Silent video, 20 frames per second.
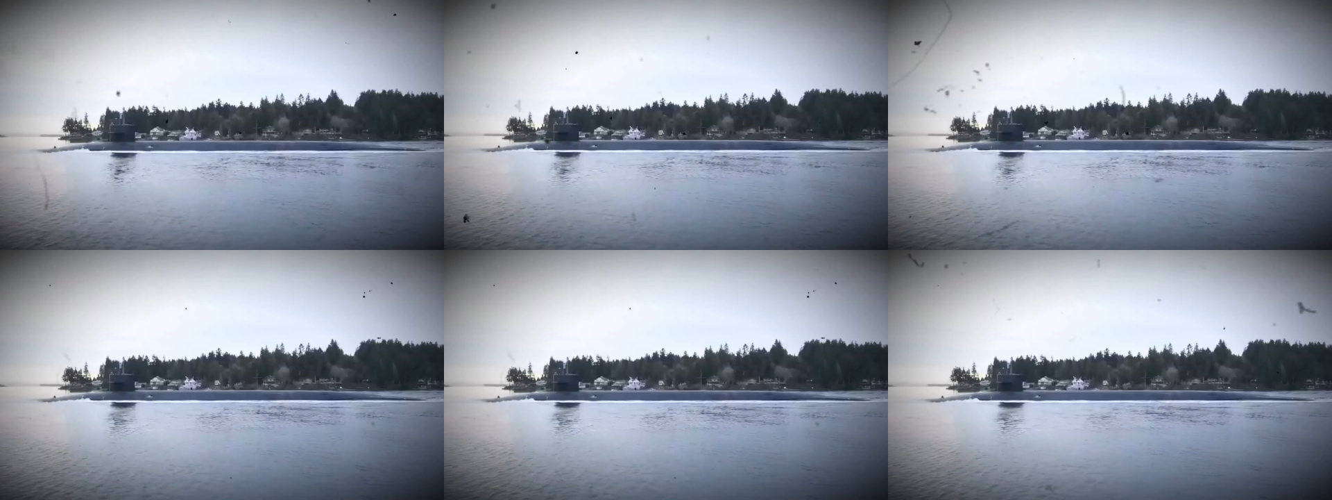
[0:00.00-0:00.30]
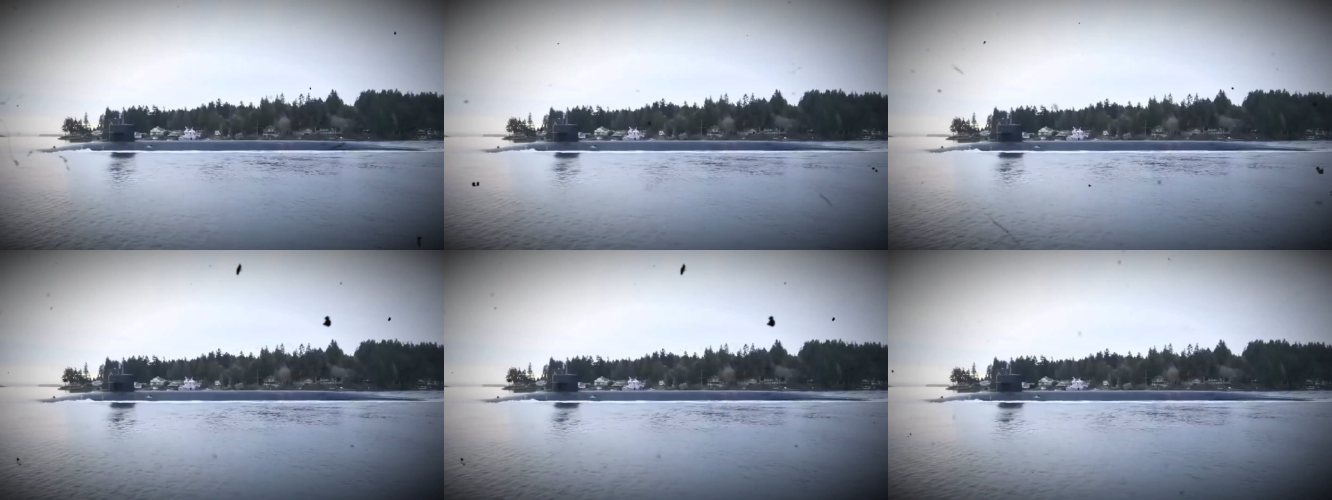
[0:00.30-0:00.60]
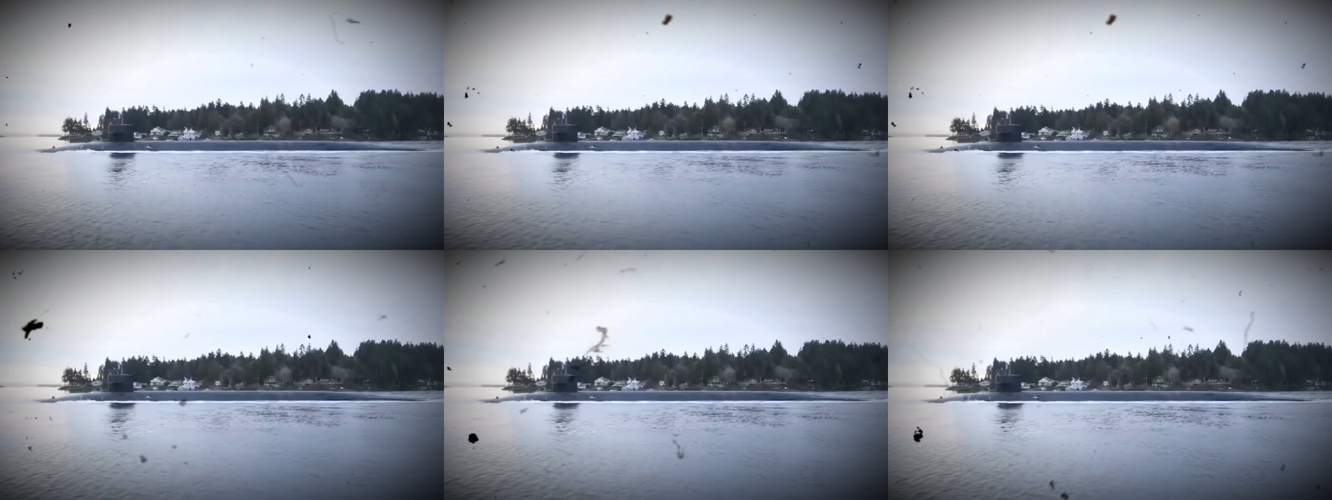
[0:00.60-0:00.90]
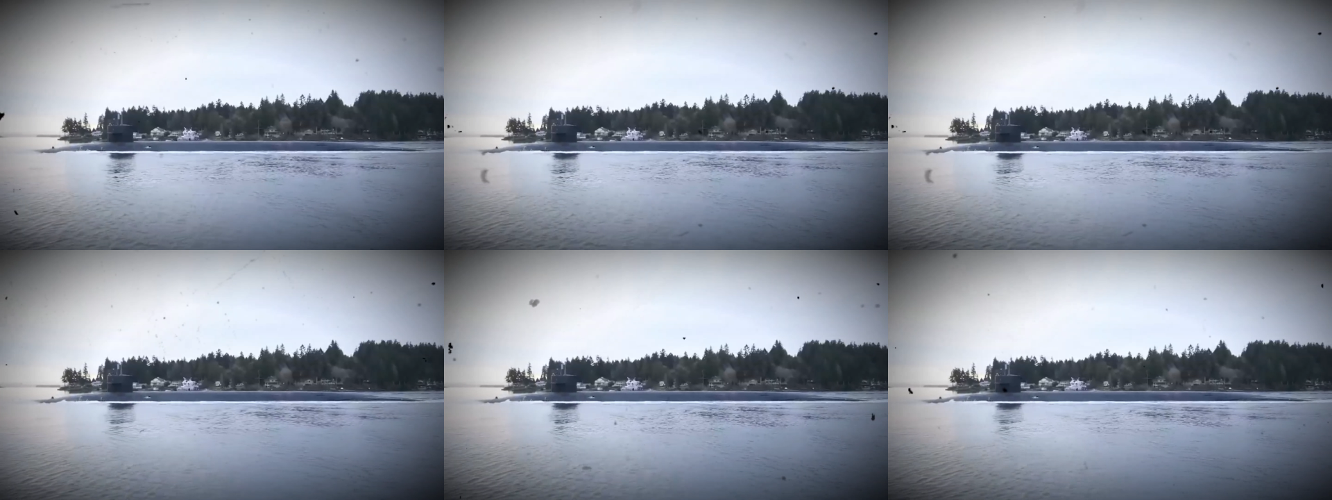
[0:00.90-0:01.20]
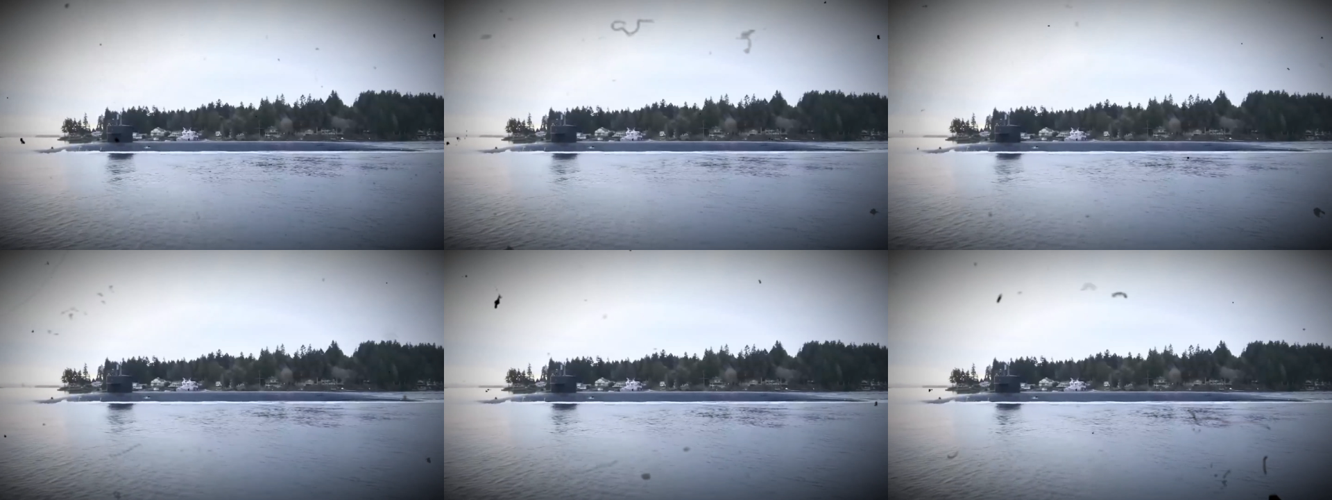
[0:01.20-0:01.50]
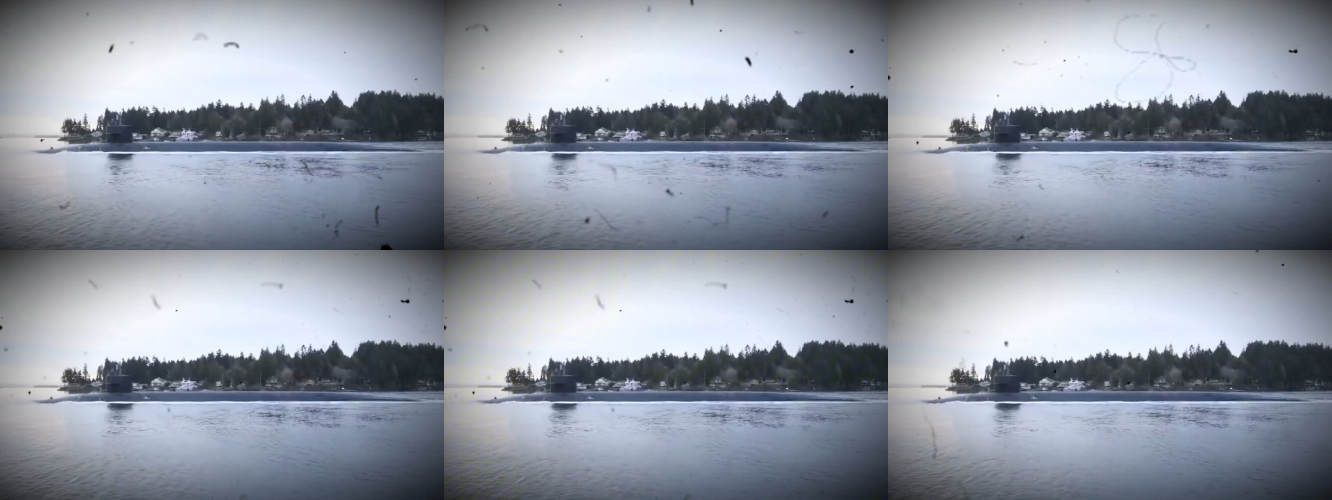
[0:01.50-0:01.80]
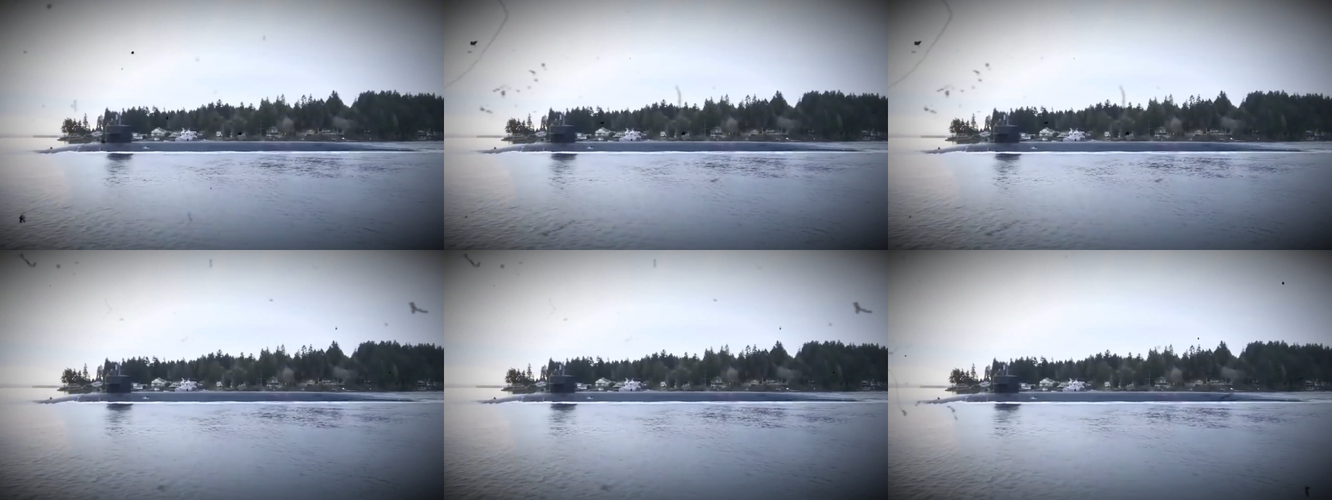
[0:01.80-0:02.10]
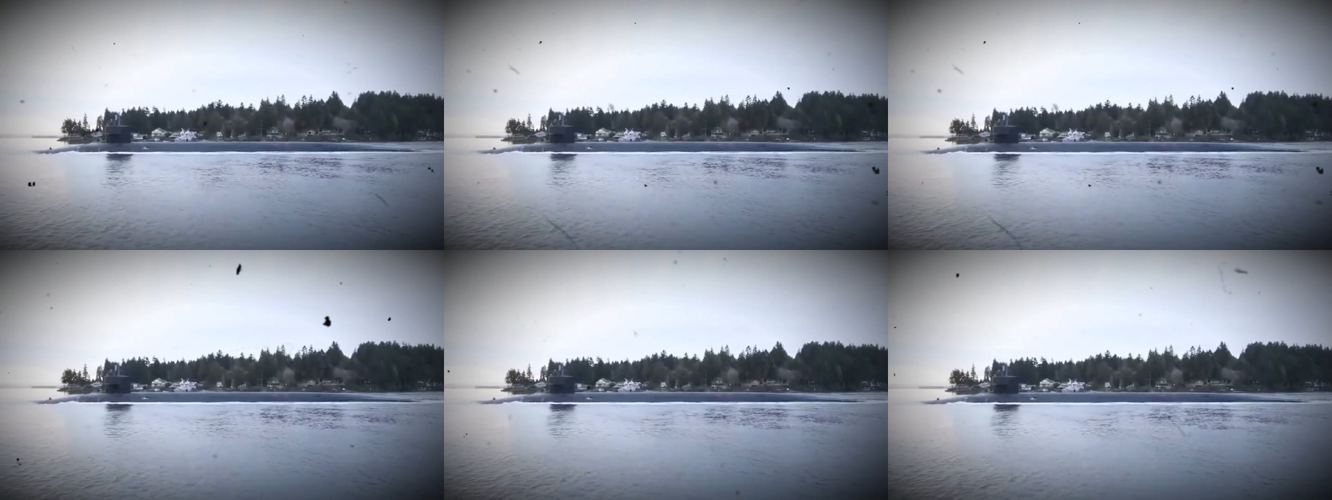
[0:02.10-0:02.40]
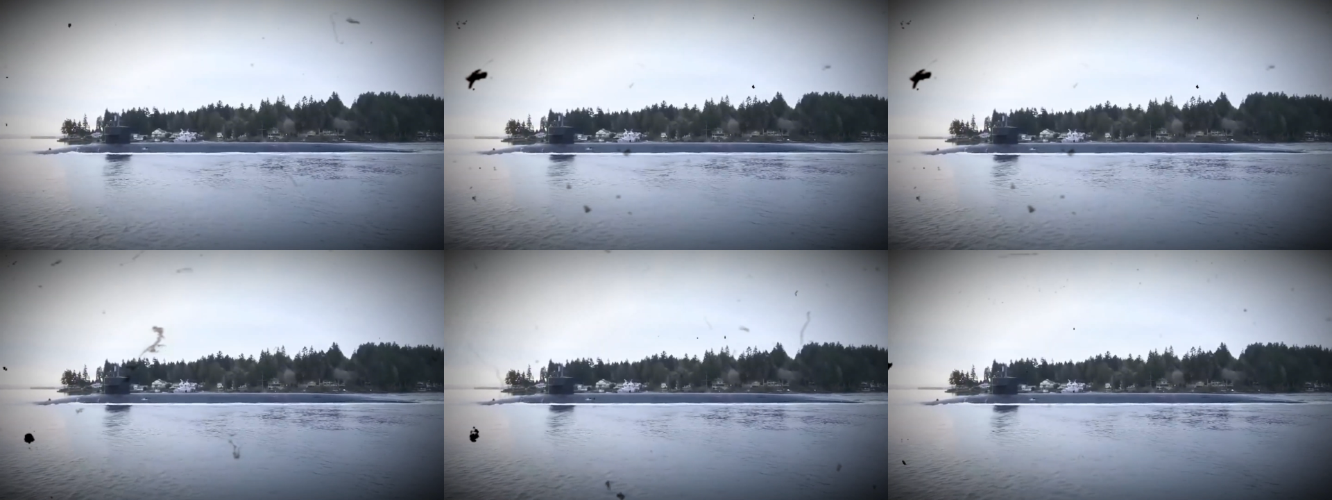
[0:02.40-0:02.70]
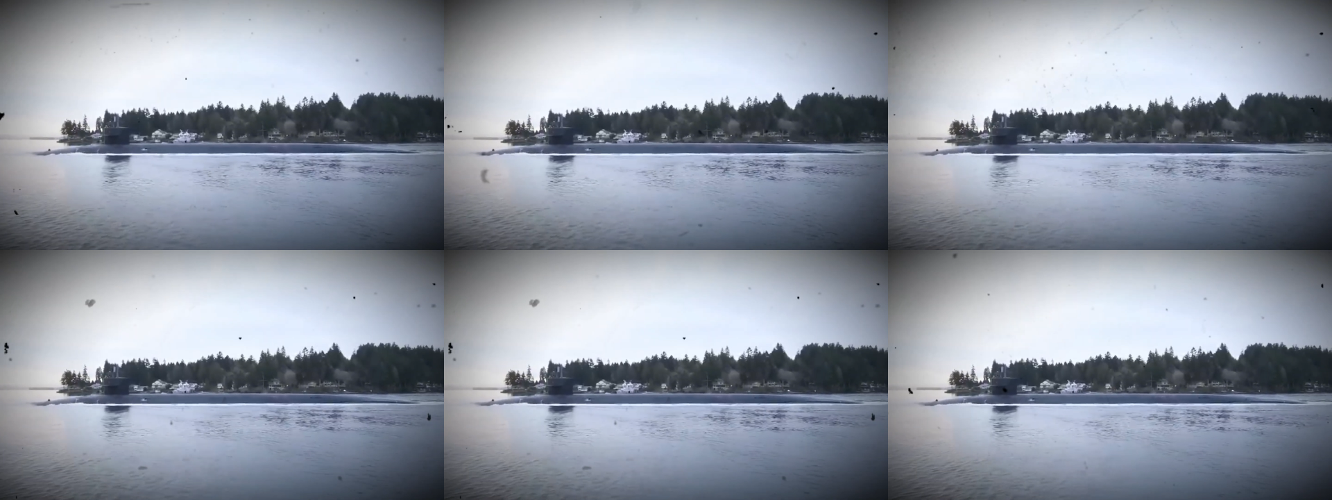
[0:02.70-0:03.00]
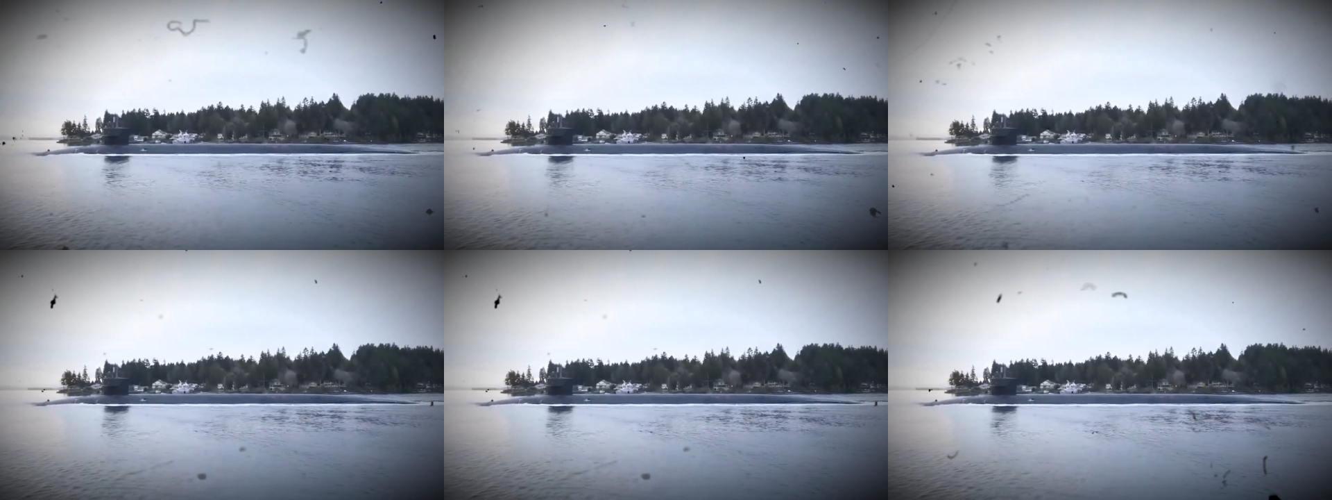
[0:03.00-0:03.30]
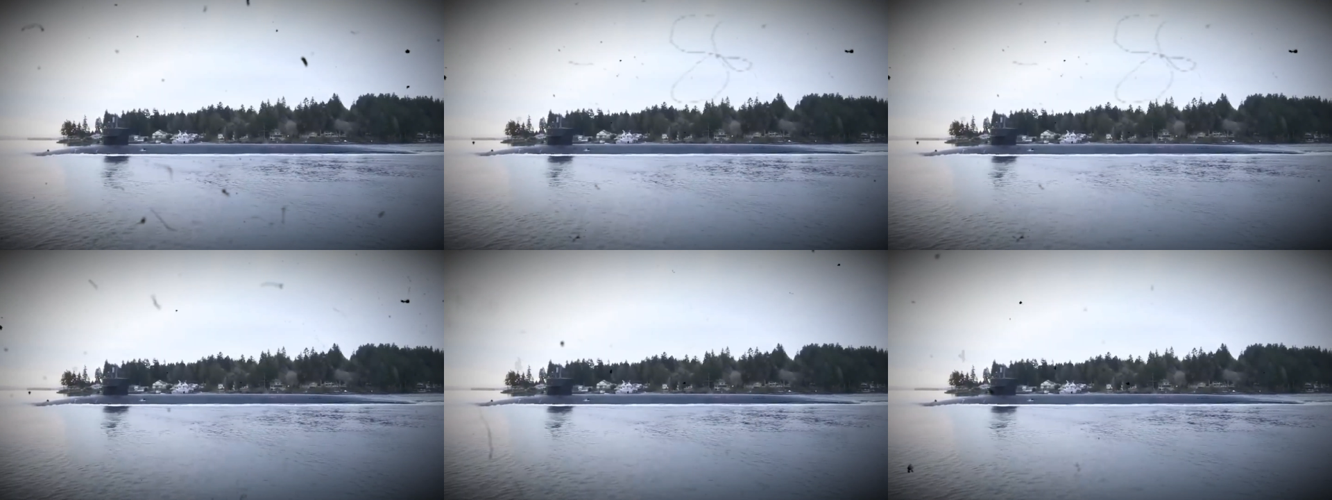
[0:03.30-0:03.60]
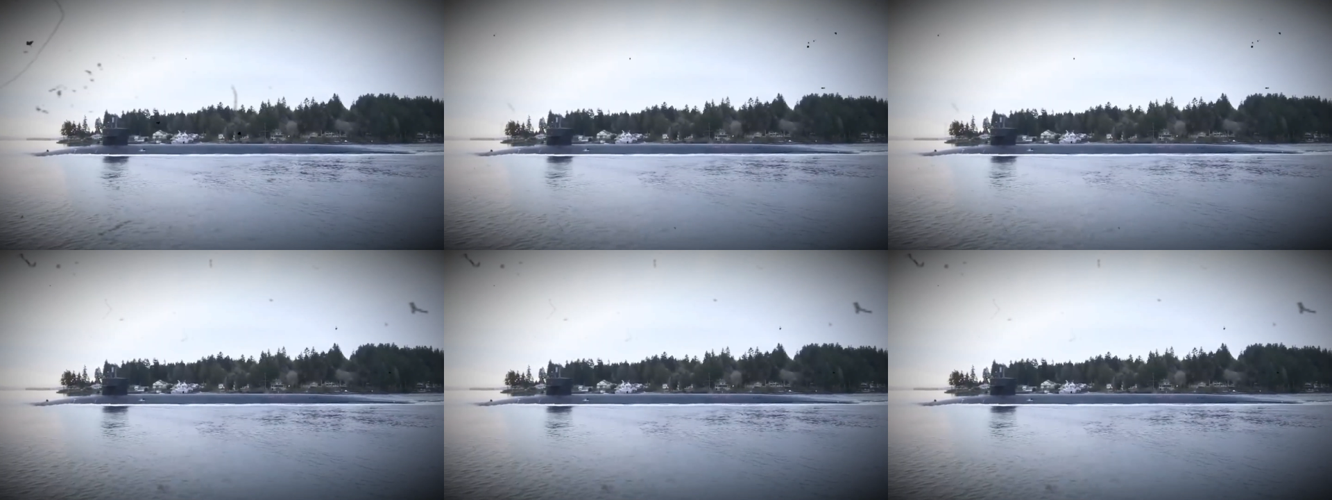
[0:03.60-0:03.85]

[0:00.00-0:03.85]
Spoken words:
Nobody's mouth can be seen.